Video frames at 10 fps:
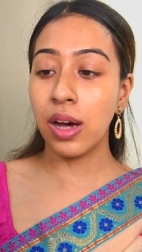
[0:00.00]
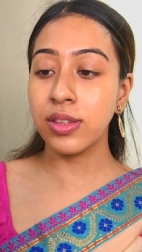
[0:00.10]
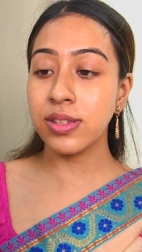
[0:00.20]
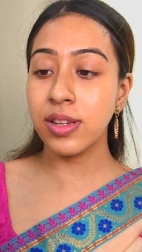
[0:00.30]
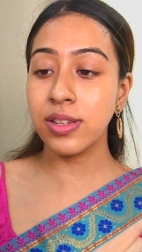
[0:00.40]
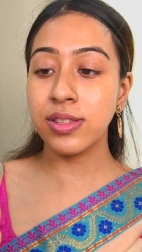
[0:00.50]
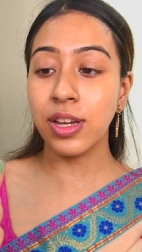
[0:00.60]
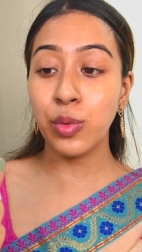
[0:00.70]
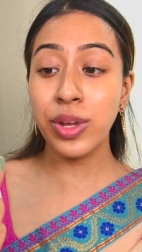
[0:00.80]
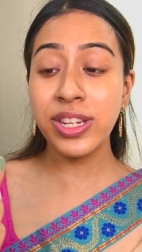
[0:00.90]
this is the
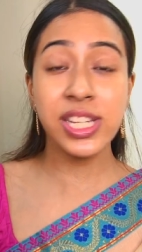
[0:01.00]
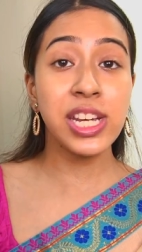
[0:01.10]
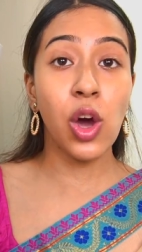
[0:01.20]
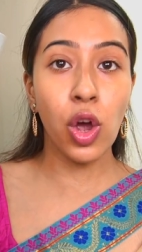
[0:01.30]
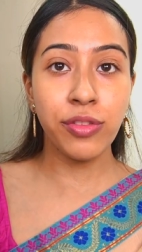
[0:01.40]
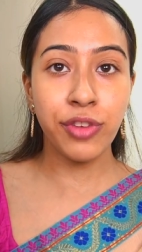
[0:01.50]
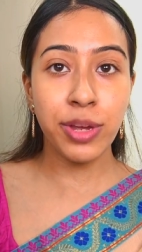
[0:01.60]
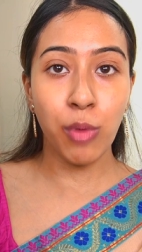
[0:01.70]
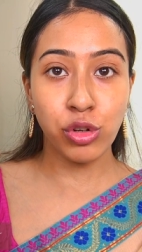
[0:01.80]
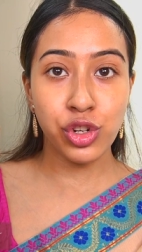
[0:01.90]
green tea oil-free
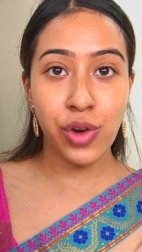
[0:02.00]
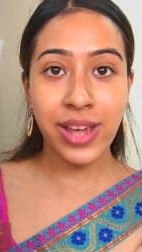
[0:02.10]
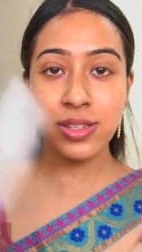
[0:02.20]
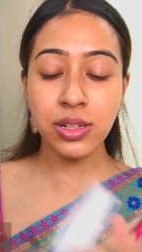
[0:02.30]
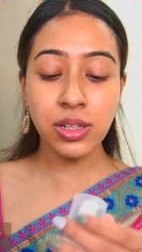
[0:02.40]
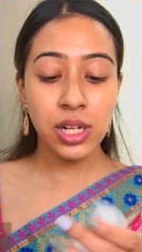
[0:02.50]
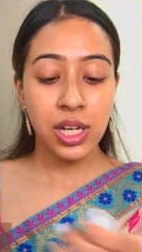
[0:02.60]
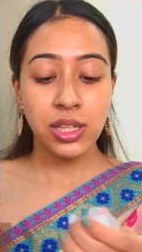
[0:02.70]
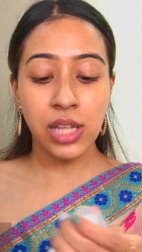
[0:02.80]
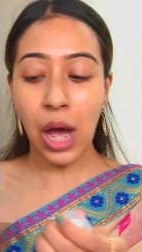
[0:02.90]
moisturizer.
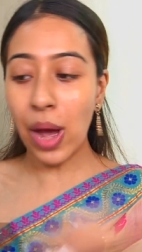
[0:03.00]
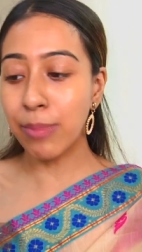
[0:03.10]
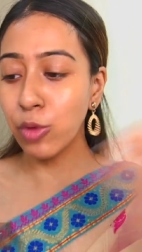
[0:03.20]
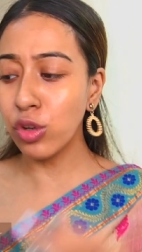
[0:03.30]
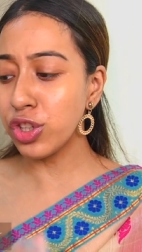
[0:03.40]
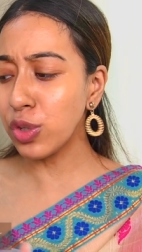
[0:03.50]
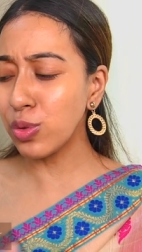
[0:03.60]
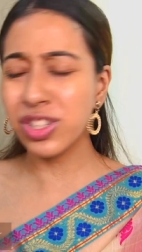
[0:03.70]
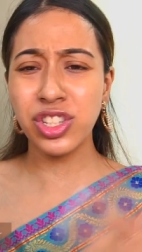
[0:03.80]
Now I'm going to use